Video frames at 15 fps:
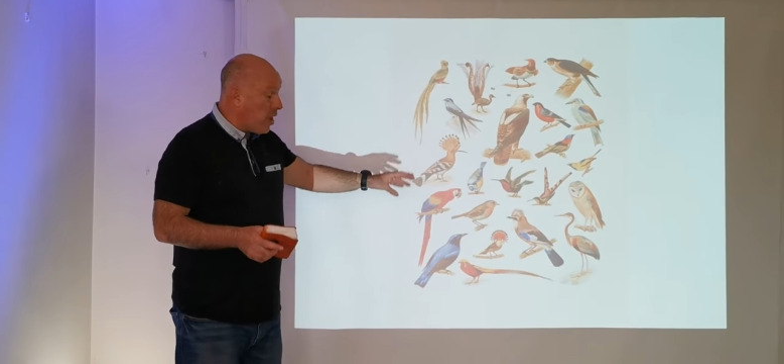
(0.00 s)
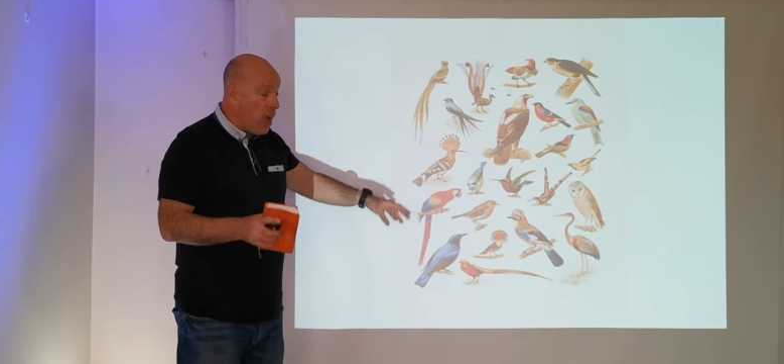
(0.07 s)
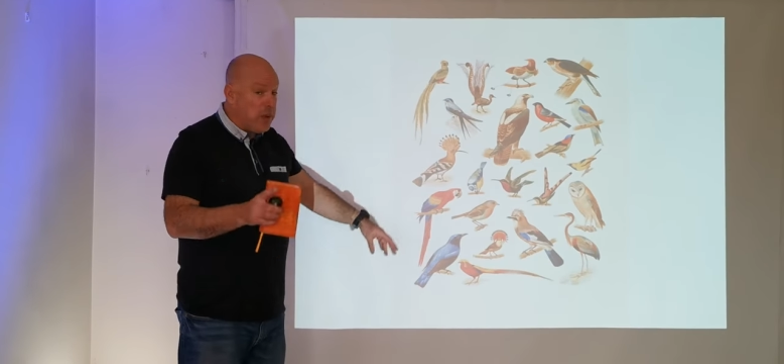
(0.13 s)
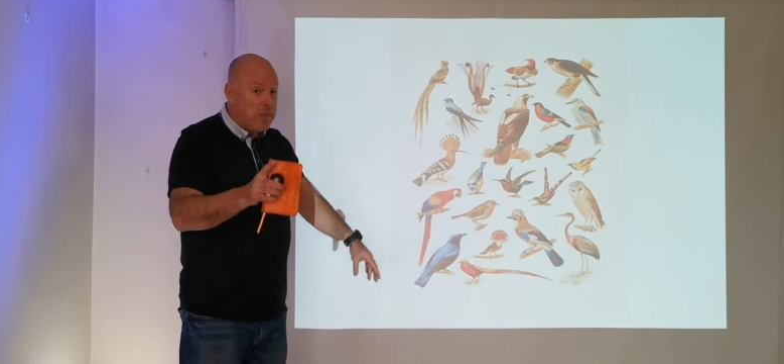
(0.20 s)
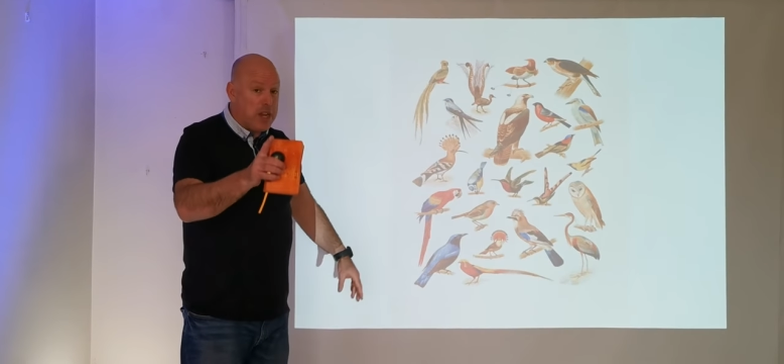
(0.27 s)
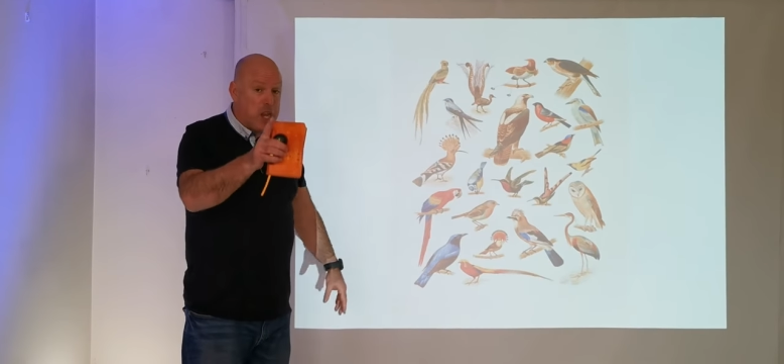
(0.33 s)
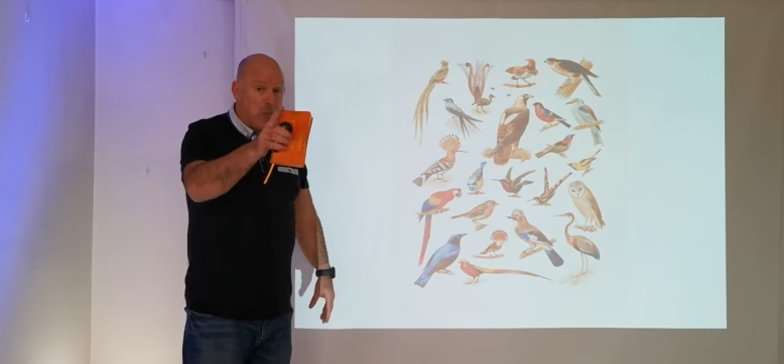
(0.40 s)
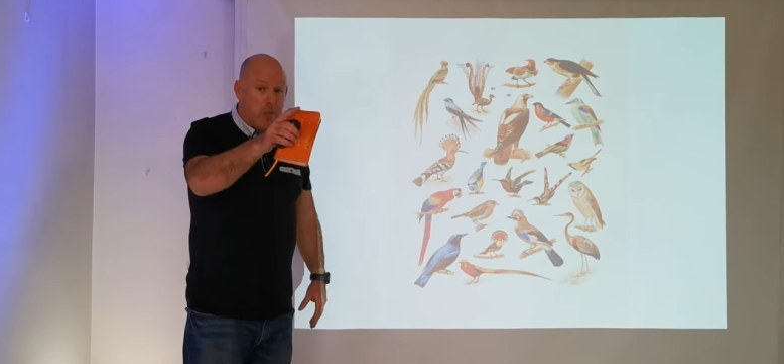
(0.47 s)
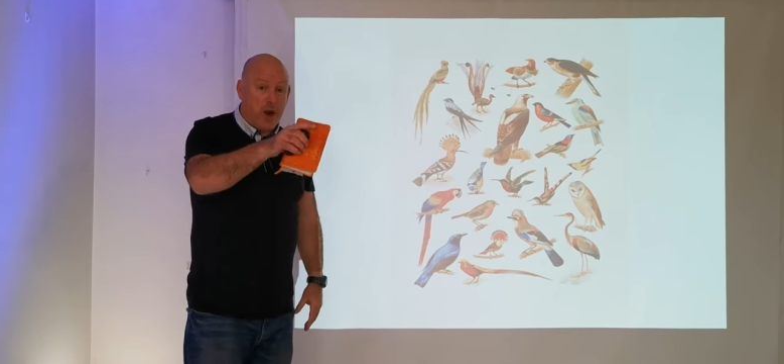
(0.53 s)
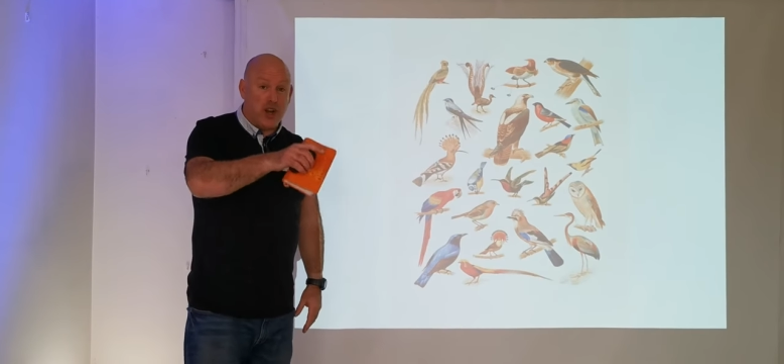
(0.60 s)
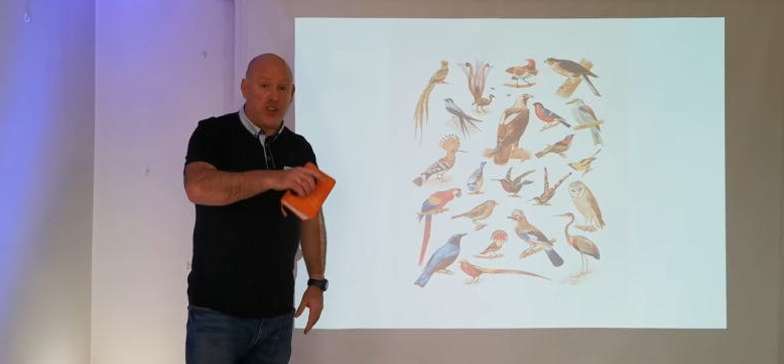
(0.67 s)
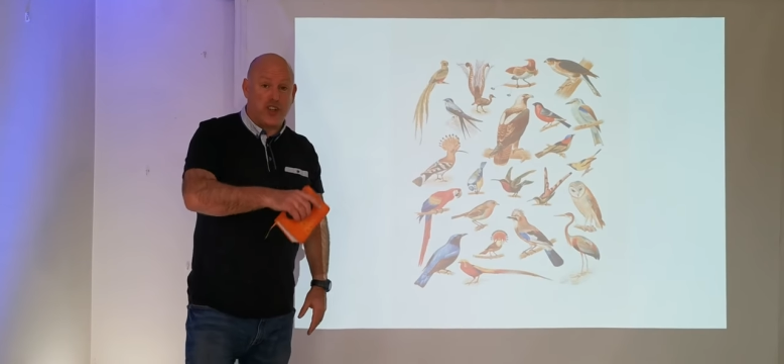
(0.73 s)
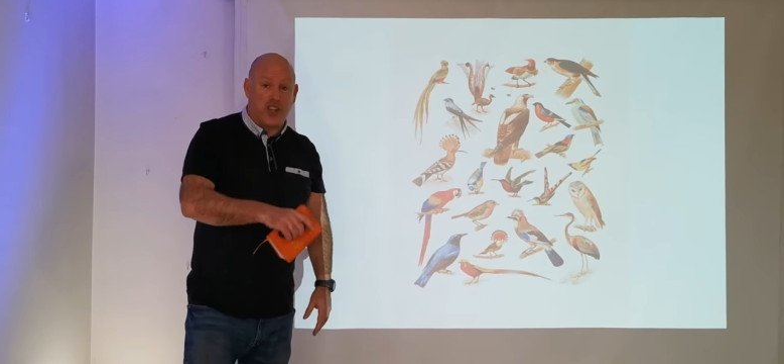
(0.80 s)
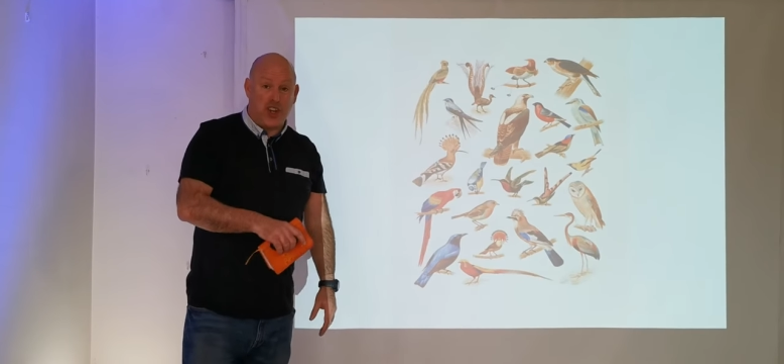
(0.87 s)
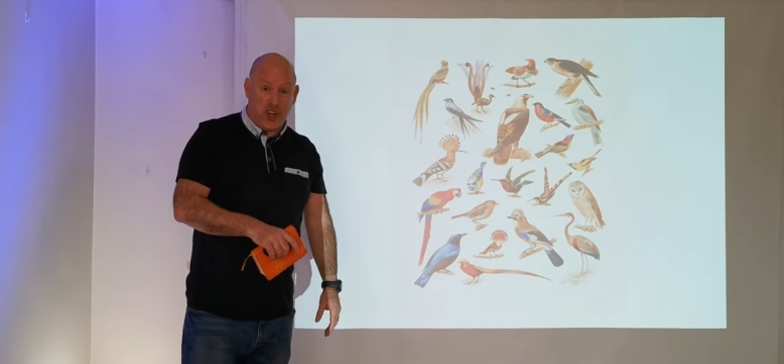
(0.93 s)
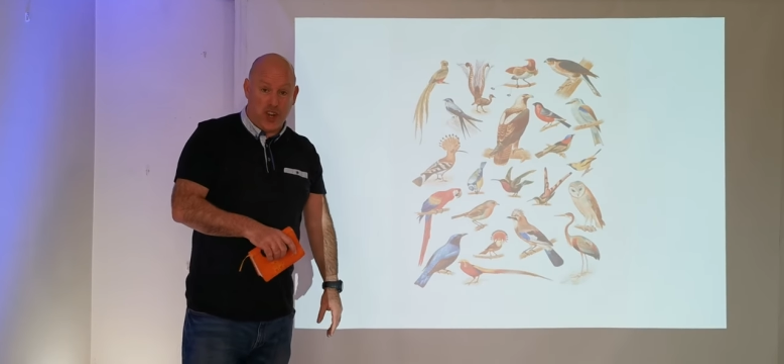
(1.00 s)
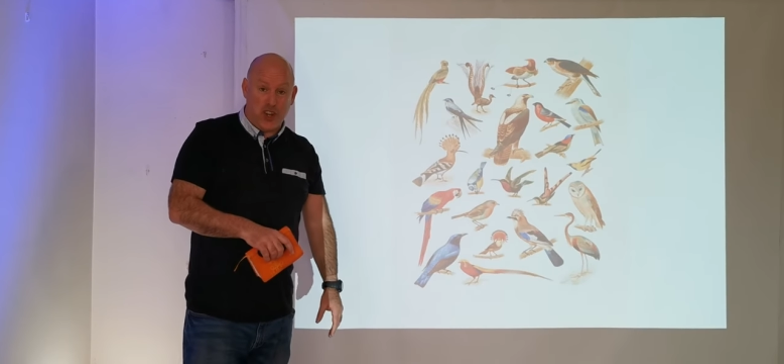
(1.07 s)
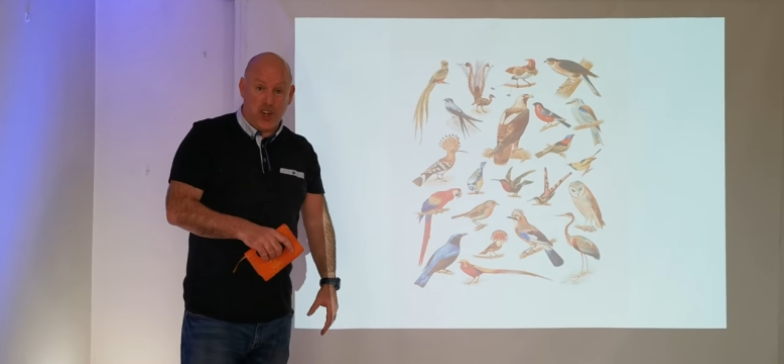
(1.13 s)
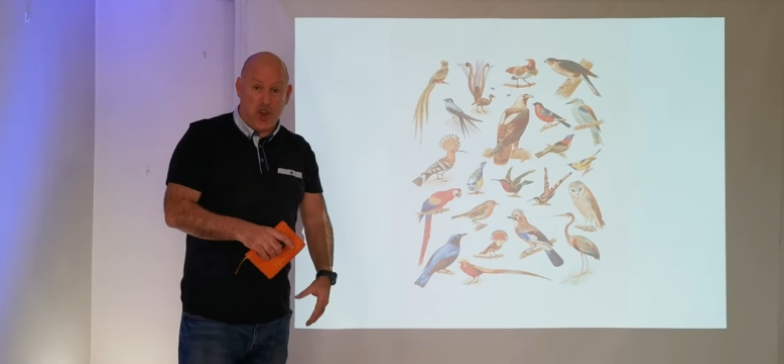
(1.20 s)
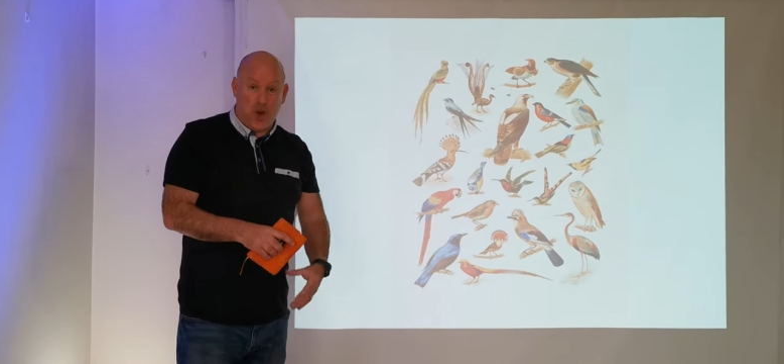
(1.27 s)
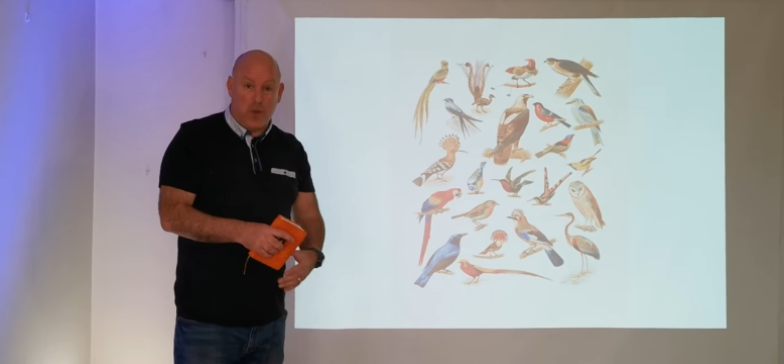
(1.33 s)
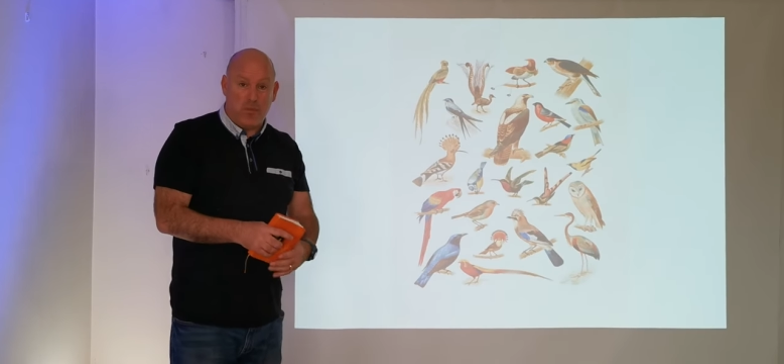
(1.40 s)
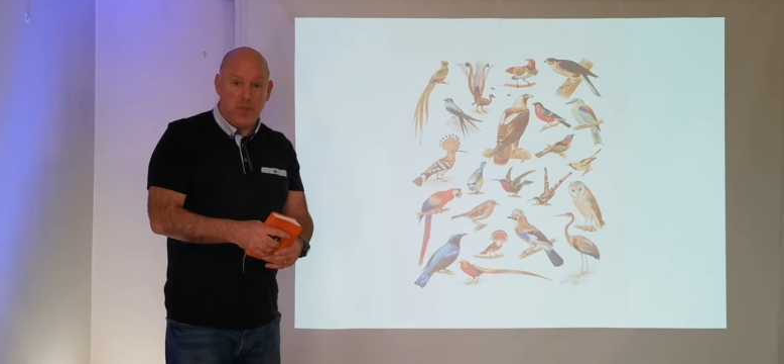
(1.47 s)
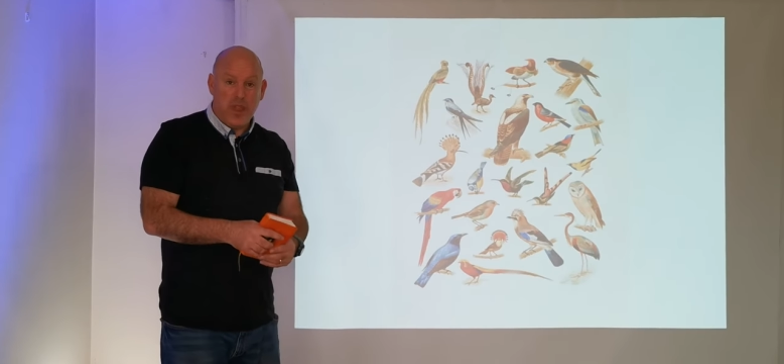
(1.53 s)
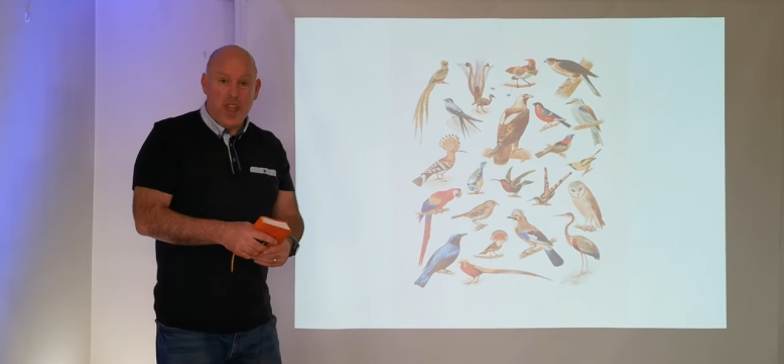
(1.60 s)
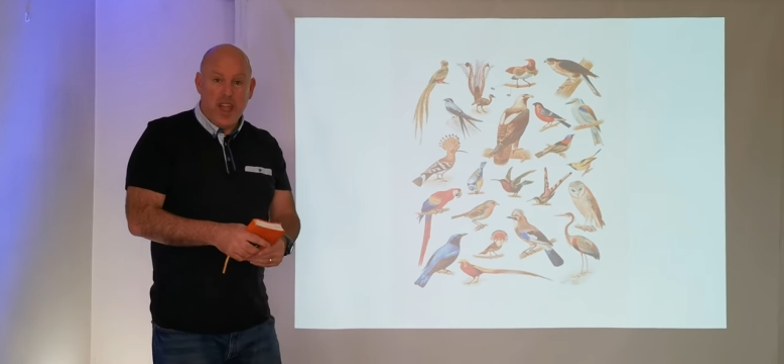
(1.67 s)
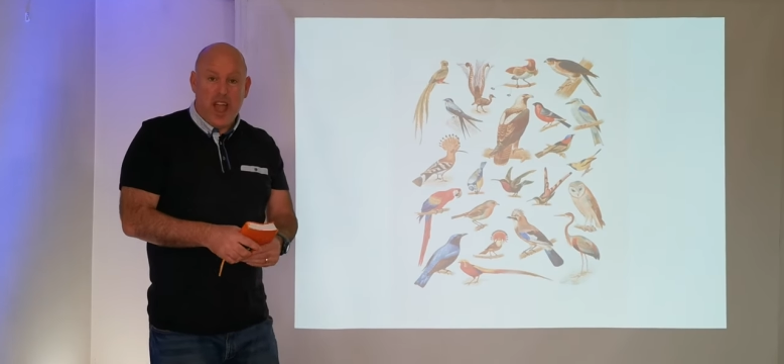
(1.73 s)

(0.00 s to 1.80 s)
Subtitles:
How many birds do you know?